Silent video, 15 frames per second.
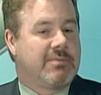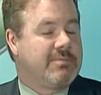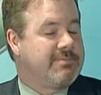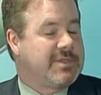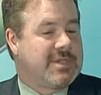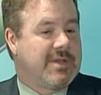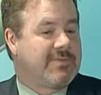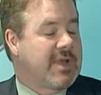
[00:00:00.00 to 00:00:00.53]

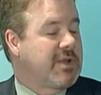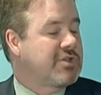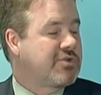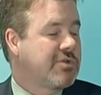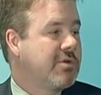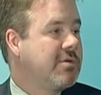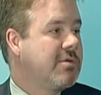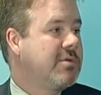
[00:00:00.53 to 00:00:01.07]
see if that's
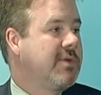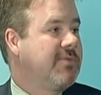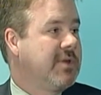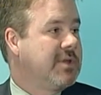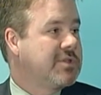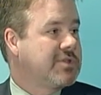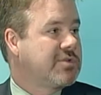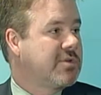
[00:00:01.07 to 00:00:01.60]
true. If it
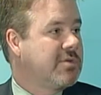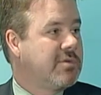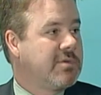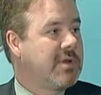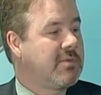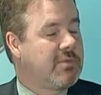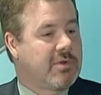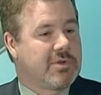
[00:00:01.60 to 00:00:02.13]
is true,
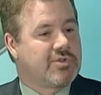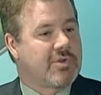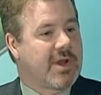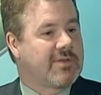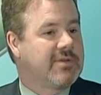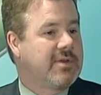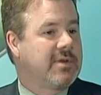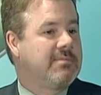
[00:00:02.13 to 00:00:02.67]
then we'll
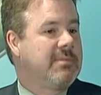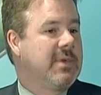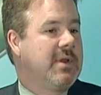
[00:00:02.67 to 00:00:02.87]
address it.